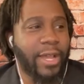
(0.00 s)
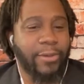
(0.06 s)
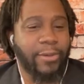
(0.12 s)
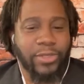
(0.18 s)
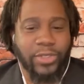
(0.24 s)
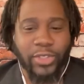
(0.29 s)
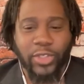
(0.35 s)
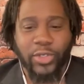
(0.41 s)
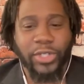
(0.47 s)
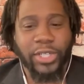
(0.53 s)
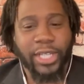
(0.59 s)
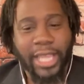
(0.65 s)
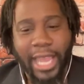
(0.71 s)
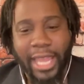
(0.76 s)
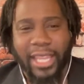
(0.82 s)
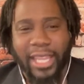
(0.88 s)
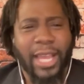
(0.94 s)
was a drug
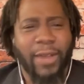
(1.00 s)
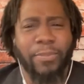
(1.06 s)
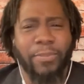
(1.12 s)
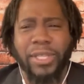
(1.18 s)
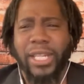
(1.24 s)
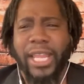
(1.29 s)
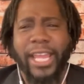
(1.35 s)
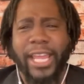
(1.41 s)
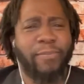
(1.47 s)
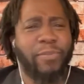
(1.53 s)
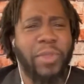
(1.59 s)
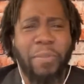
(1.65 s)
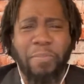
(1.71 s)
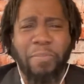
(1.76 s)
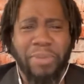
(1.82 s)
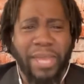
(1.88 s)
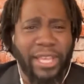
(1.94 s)
addict, I would be like
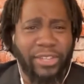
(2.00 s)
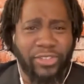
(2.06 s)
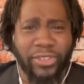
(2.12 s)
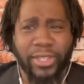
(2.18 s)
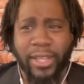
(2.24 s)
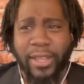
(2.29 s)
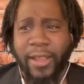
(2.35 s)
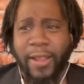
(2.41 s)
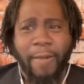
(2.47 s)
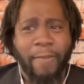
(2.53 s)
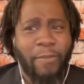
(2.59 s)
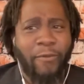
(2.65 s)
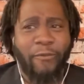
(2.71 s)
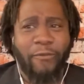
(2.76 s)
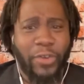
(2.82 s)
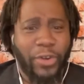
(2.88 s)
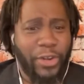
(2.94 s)
the best
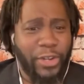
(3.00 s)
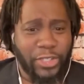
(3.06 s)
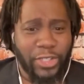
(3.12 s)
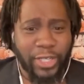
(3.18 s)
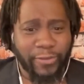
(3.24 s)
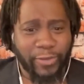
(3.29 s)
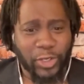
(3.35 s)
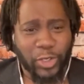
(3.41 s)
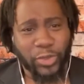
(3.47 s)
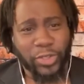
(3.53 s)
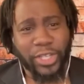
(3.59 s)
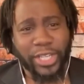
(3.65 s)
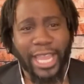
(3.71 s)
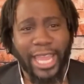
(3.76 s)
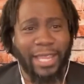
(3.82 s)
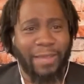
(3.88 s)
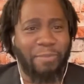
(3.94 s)
version of a
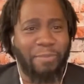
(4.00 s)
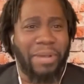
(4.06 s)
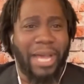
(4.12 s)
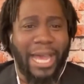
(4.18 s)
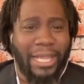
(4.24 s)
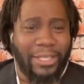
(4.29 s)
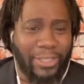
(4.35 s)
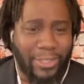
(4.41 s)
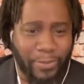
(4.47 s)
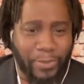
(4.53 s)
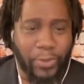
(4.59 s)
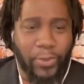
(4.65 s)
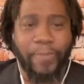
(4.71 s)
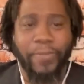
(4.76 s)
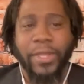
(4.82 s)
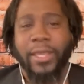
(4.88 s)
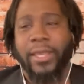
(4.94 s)
drug addict
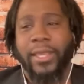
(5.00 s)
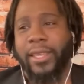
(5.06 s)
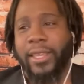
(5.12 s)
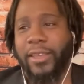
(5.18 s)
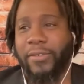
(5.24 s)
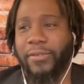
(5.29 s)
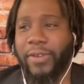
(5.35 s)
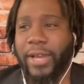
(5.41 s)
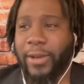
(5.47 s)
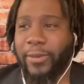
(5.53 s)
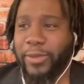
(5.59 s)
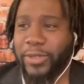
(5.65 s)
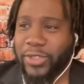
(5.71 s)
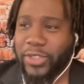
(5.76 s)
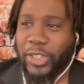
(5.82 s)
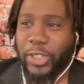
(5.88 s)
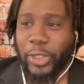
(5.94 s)
possible. If I
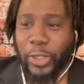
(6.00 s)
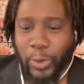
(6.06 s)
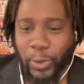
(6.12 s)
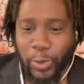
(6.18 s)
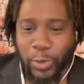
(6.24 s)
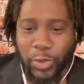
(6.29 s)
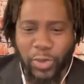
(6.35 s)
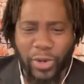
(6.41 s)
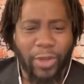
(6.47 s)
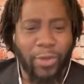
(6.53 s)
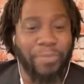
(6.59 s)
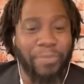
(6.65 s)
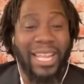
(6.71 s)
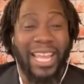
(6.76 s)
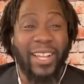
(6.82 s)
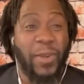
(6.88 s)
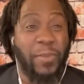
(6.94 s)
was a loser, I would
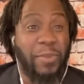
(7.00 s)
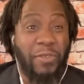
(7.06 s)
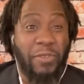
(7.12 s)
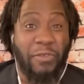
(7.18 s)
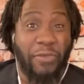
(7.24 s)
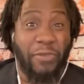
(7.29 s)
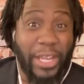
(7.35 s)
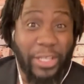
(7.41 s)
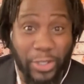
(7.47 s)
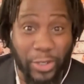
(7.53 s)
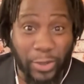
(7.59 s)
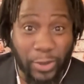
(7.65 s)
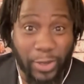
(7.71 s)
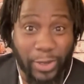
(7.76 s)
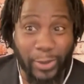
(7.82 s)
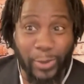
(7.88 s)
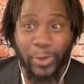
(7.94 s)
be like a
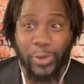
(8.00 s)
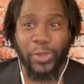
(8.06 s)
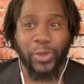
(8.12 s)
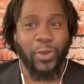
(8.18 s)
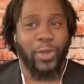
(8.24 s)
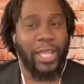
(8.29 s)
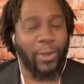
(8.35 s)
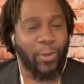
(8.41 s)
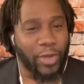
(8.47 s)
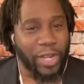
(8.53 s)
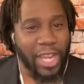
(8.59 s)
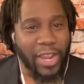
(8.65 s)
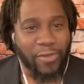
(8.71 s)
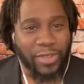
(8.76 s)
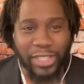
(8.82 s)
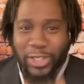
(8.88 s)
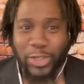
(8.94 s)
professional loser, like
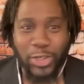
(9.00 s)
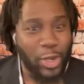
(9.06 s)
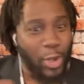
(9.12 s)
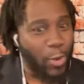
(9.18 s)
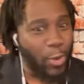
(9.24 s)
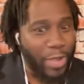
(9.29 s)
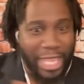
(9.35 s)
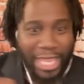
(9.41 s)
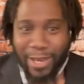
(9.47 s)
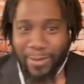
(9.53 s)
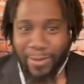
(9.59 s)
whatever. There's no in